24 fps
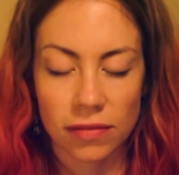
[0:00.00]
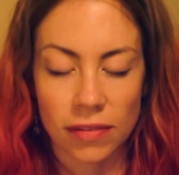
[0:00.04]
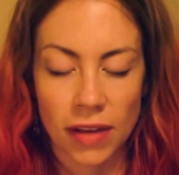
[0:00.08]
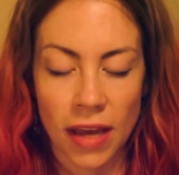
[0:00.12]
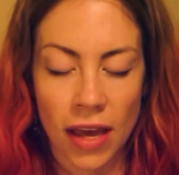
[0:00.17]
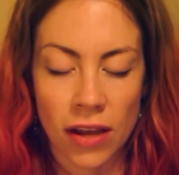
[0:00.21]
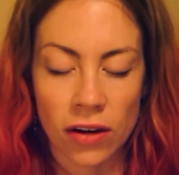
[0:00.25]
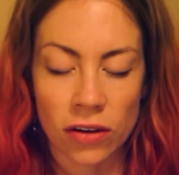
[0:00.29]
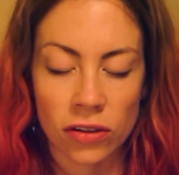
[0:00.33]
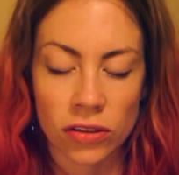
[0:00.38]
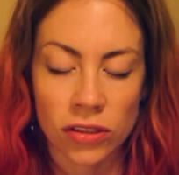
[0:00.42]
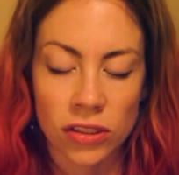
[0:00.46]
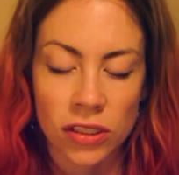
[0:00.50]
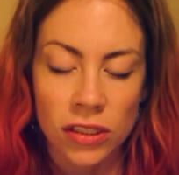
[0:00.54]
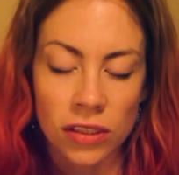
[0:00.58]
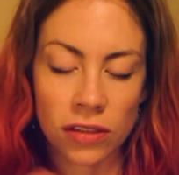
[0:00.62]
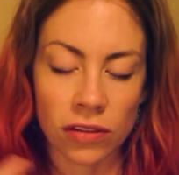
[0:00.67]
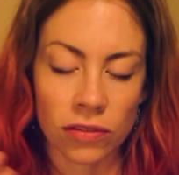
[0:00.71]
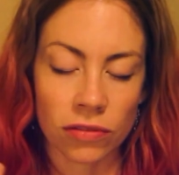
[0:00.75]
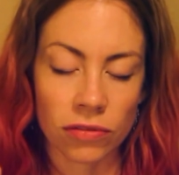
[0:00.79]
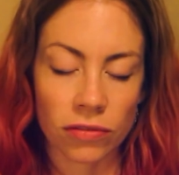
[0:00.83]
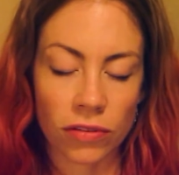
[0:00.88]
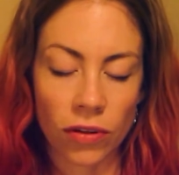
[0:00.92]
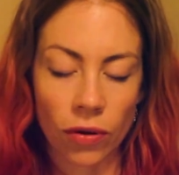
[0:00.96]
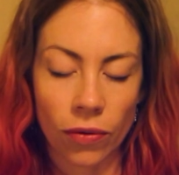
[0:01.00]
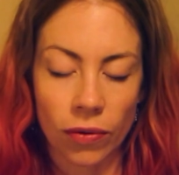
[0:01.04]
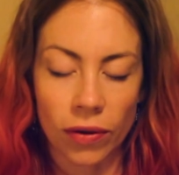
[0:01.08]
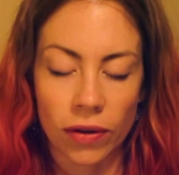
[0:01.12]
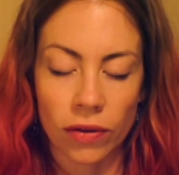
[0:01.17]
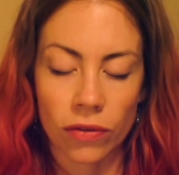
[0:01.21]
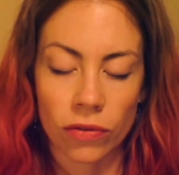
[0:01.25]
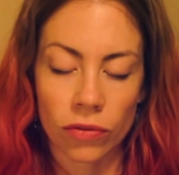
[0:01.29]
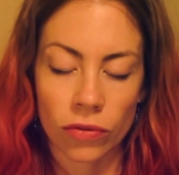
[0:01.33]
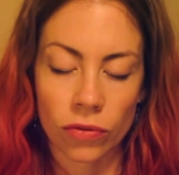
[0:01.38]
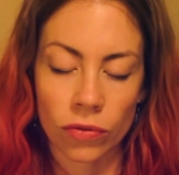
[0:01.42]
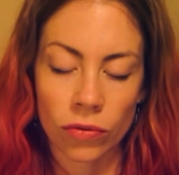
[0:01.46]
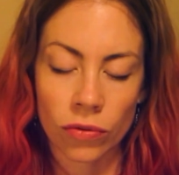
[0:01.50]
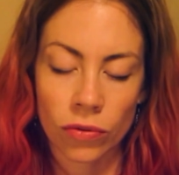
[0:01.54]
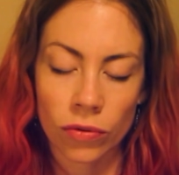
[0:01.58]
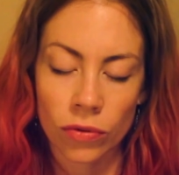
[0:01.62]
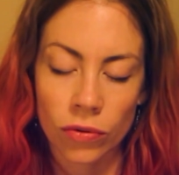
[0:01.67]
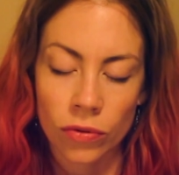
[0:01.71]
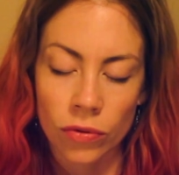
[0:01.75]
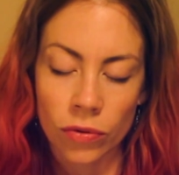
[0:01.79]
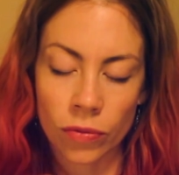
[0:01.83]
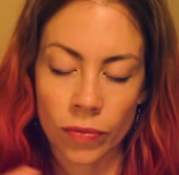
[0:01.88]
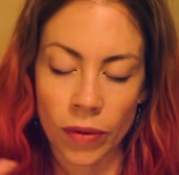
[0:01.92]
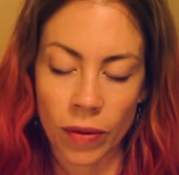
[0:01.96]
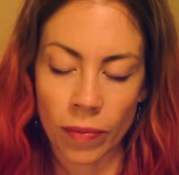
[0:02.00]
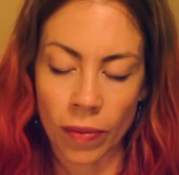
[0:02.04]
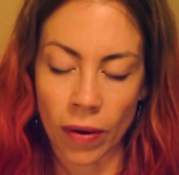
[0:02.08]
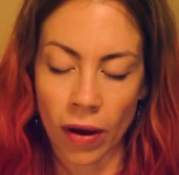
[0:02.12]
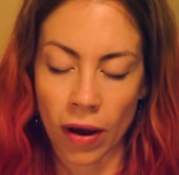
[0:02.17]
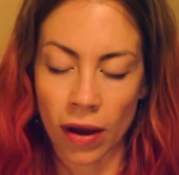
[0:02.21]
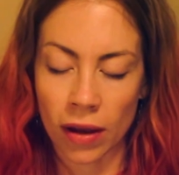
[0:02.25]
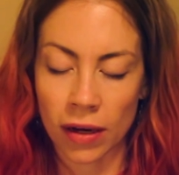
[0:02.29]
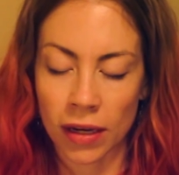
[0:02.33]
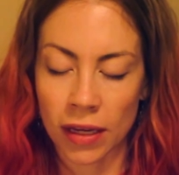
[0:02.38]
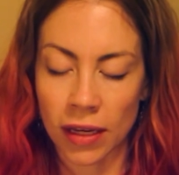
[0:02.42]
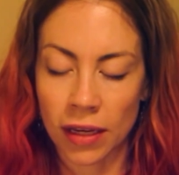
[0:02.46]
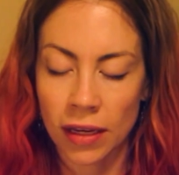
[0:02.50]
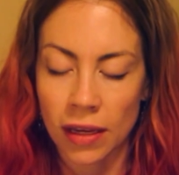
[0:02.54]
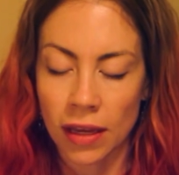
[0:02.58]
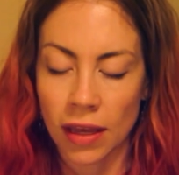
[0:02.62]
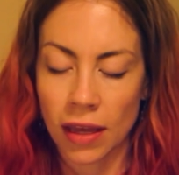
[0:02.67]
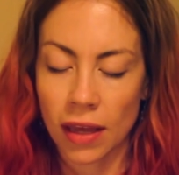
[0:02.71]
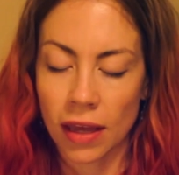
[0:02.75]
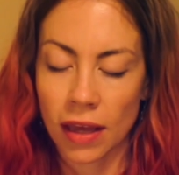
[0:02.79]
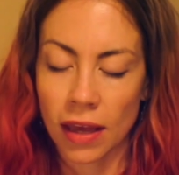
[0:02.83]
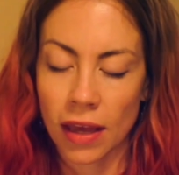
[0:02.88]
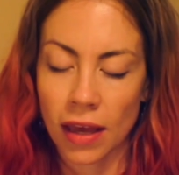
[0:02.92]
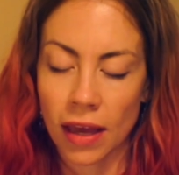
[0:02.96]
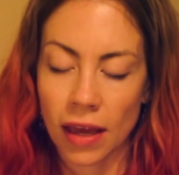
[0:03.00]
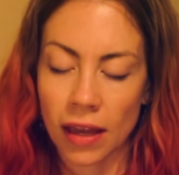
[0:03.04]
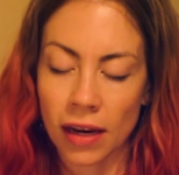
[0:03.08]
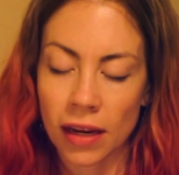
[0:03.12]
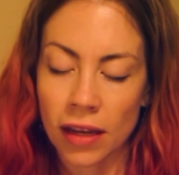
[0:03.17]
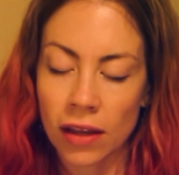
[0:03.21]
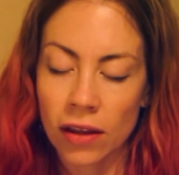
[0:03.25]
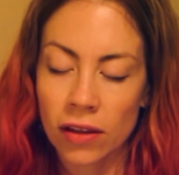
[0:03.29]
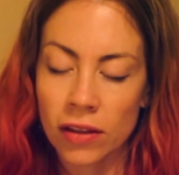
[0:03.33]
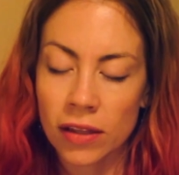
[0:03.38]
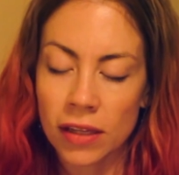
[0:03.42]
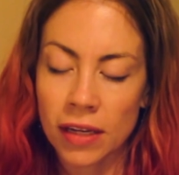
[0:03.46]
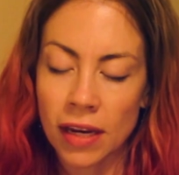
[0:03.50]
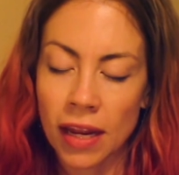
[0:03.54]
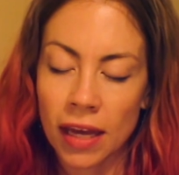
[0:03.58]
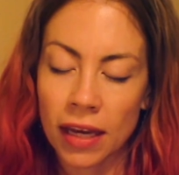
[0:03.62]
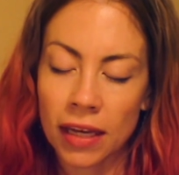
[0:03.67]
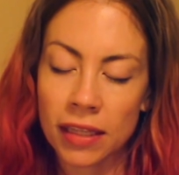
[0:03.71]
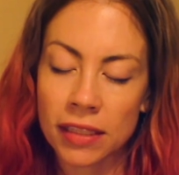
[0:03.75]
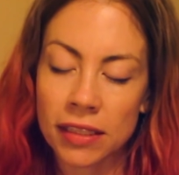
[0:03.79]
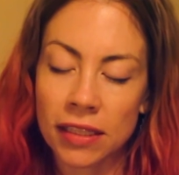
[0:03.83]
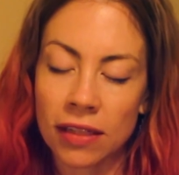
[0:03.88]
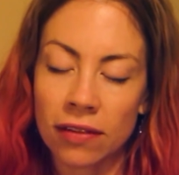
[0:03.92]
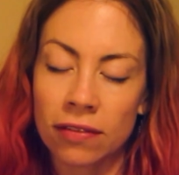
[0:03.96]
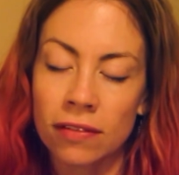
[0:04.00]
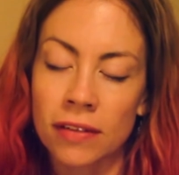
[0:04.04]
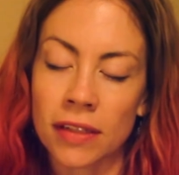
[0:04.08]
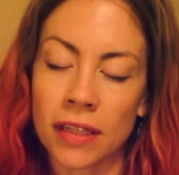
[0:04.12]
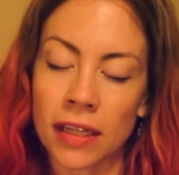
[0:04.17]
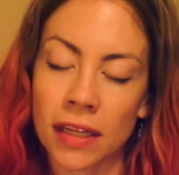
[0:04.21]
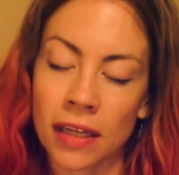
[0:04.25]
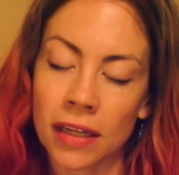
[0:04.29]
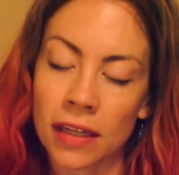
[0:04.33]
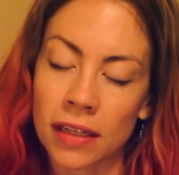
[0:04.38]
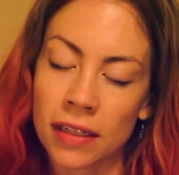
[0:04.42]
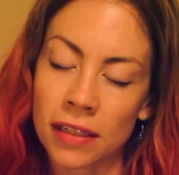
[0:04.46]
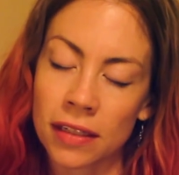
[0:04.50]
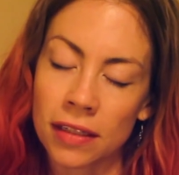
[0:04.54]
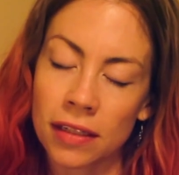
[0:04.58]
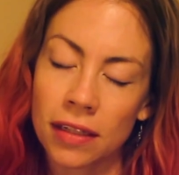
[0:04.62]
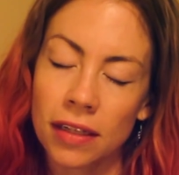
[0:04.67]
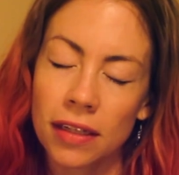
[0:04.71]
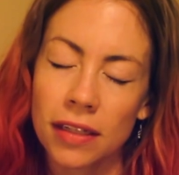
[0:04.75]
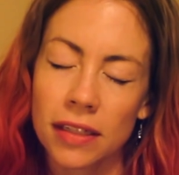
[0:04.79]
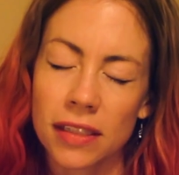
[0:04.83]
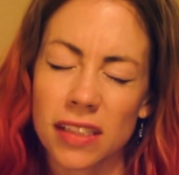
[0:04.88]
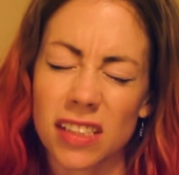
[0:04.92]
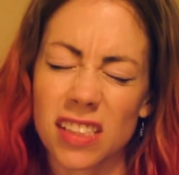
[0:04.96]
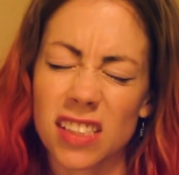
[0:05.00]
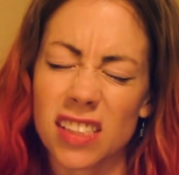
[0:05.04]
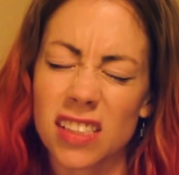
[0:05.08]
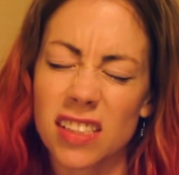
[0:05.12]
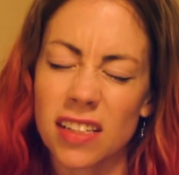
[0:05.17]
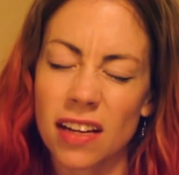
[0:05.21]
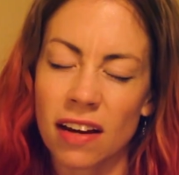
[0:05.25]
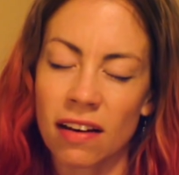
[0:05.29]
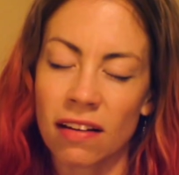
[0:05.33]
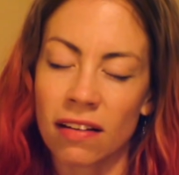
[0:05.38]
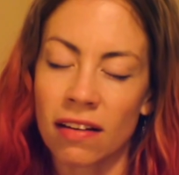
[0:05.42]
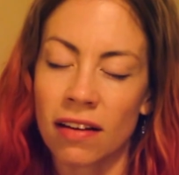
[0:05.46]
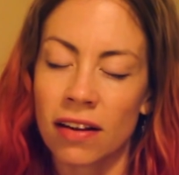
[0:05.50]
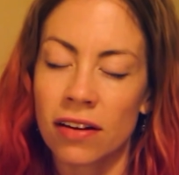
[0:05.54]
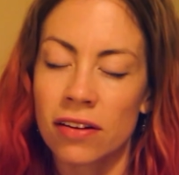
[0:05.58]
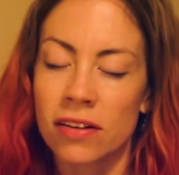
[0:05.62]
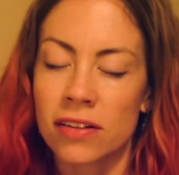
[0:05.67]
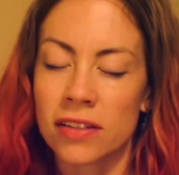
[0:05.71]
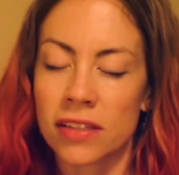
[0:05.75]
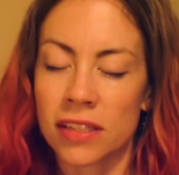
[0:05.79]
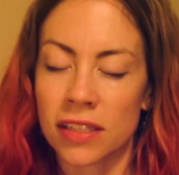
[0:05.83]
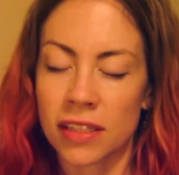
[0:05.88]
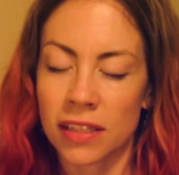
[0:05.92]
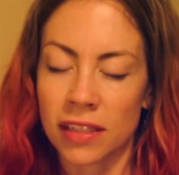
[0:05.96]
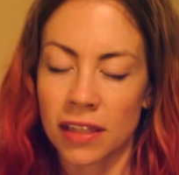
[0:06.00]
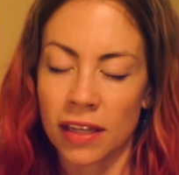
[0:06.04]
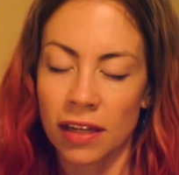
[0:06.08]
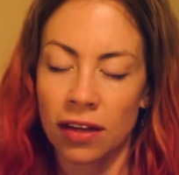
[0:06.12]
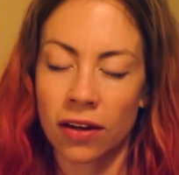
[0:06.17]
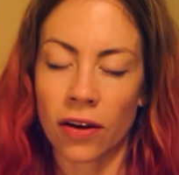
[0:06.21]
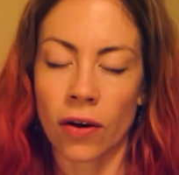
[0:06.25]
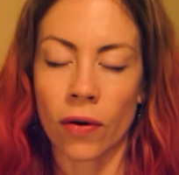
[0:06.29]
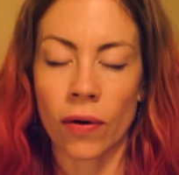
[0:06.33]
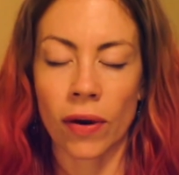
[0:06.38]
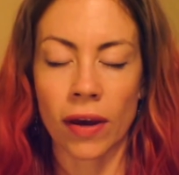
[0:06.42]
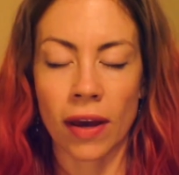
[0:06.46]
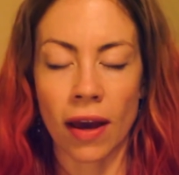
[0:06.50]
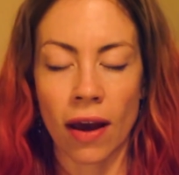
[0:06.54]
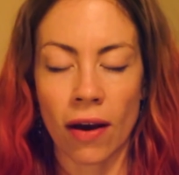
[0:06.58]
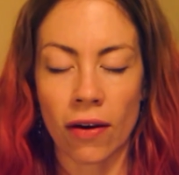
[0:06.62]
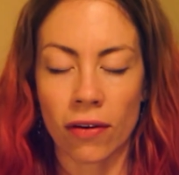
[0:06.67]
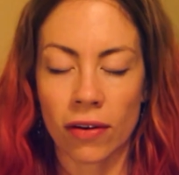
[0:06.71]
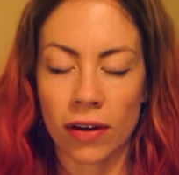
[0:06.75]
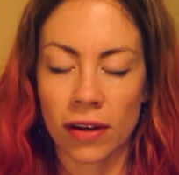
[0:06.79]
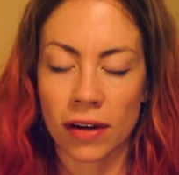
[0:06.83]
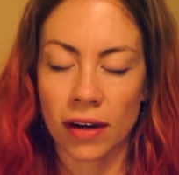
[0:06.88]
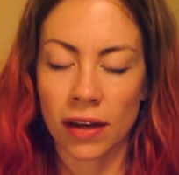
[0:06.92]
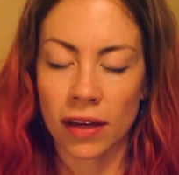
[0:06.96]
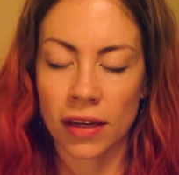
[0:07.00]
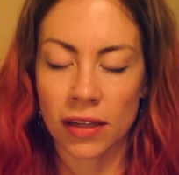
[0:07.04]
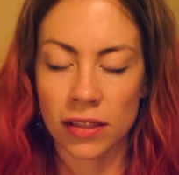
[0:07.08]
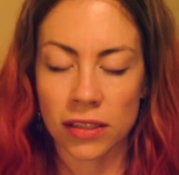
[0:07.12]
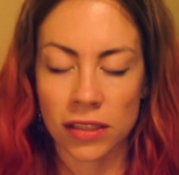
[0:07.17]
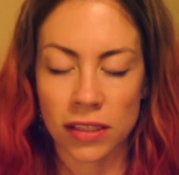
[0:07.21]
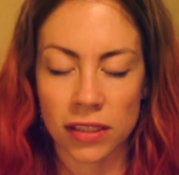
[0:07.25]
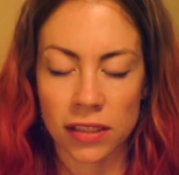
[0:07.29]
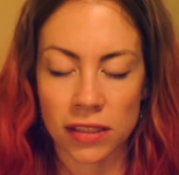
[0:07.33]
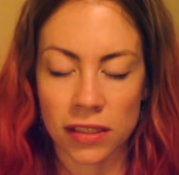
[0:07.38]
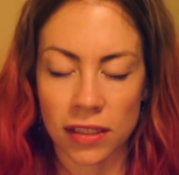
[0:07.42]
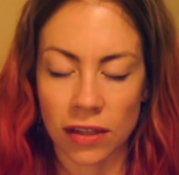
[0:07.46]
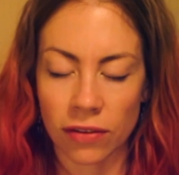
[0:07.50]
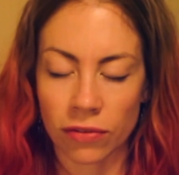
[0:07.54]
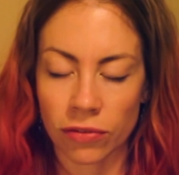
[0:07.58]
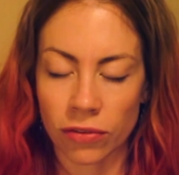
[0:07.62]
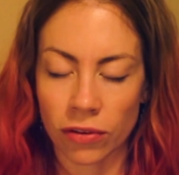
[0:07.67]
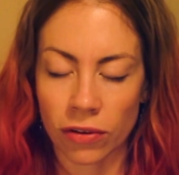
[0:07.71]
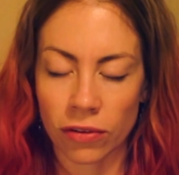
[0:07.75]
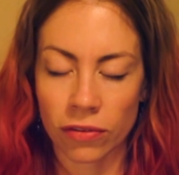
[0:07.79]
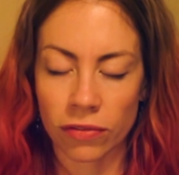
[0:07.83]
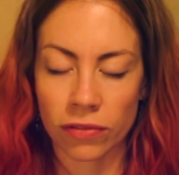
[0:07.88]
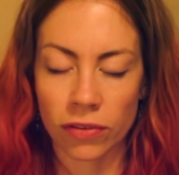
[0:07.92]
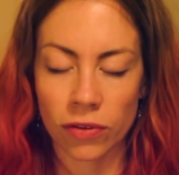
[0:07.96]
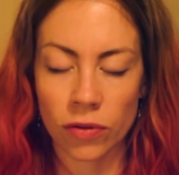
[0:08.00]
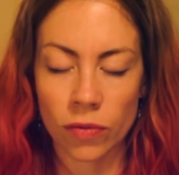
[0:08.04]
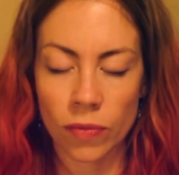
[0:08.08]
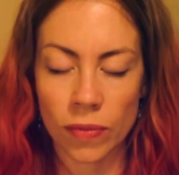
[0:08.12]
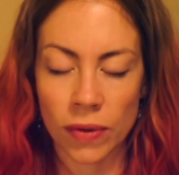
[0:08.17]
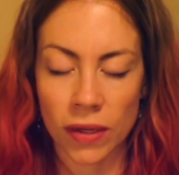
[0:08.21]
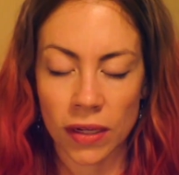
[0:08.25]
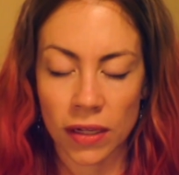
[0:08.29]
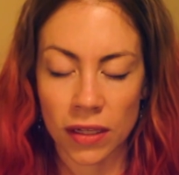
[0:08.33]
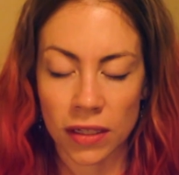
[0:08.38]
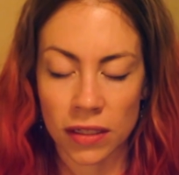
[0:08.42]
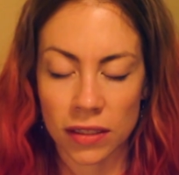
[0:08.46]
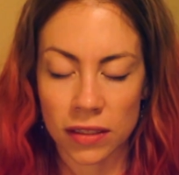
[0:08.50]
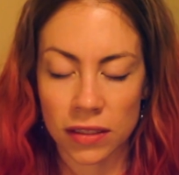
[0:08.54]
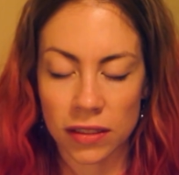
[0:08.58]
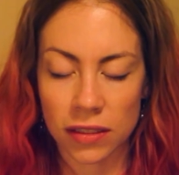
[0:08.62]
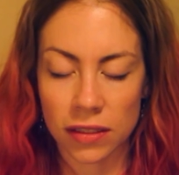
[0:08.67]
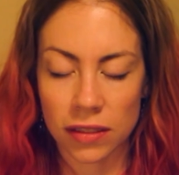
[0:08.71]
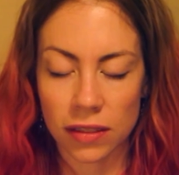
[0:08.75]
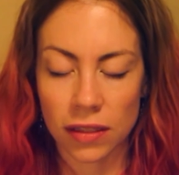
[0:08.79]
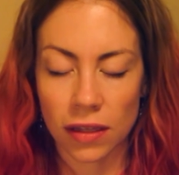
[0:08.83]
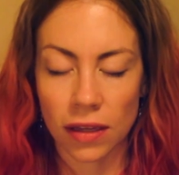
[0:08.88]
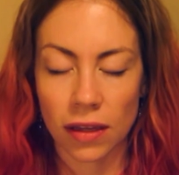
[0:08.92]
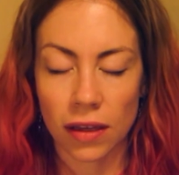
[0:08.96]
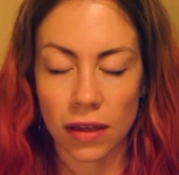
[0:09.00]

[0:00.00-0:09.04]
energy flowing through my body and all the negativity and stale energy like going out, and I can just sit for a few minutes